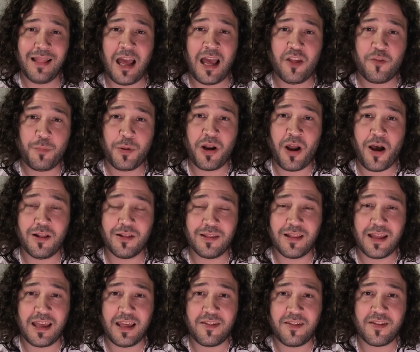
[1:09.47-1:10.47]
last but not
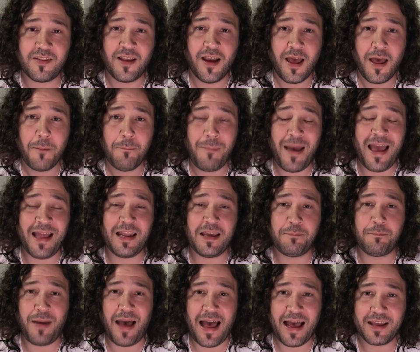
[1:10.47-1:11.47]
least,
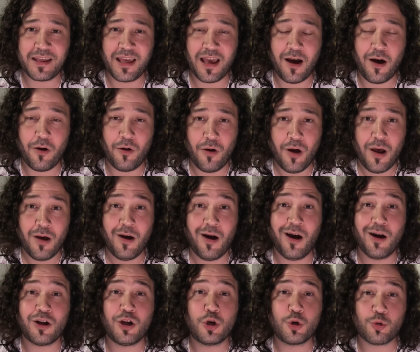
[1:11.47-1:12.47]
Manny Pacquiao.
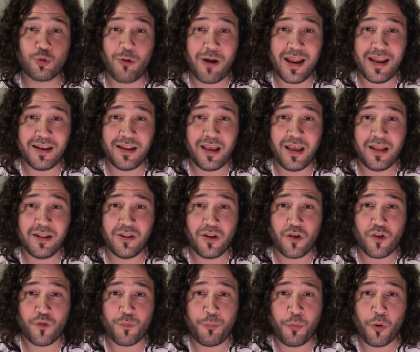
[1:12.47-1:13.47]
A great in the
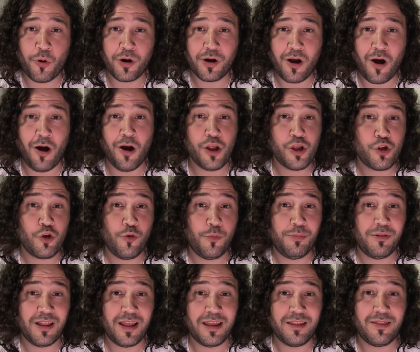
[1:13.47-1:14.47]
sport.
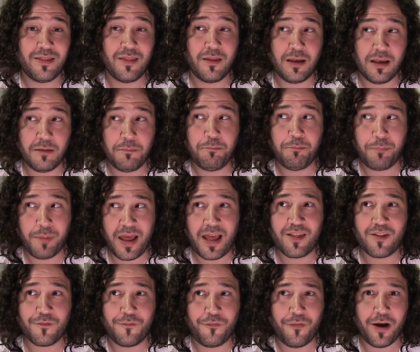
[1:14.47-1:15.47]
Arguably the
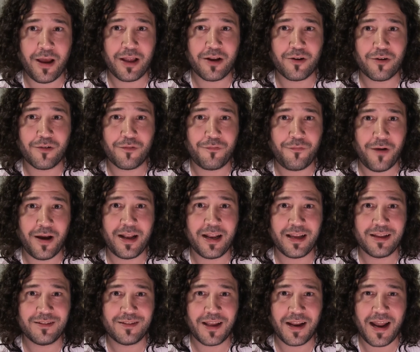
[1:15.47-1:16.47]
best fighter
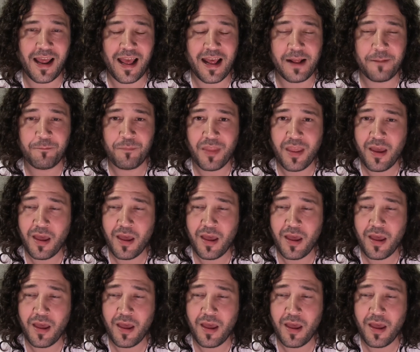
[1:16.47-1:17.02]
fighting today.